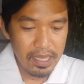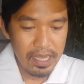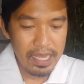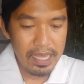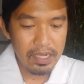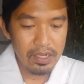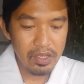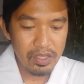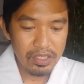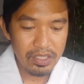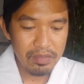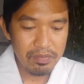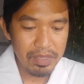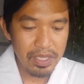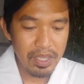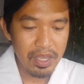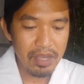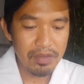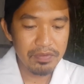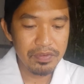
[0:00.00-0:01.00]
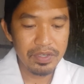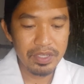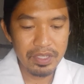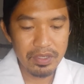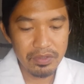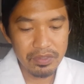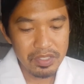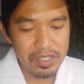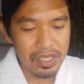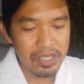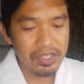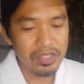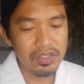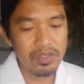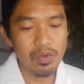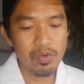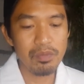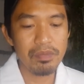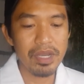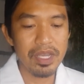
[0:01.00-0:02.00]
A lot can be up for negotiation in
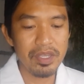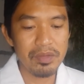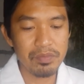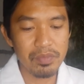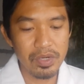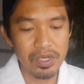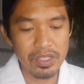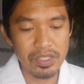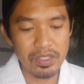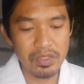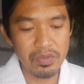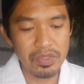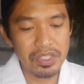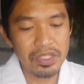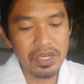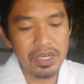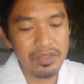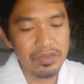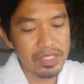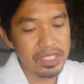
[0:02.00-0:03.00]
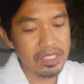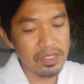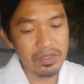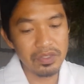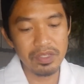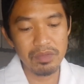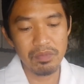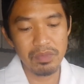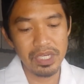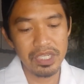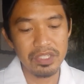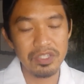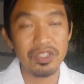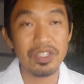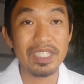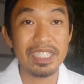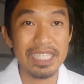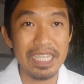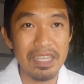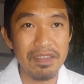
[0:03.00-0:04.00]
home buying process, which can result in major
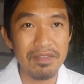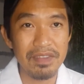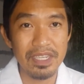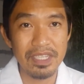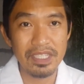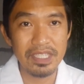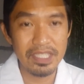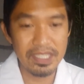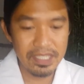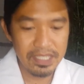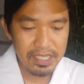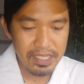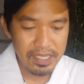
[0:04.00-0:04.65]
savings.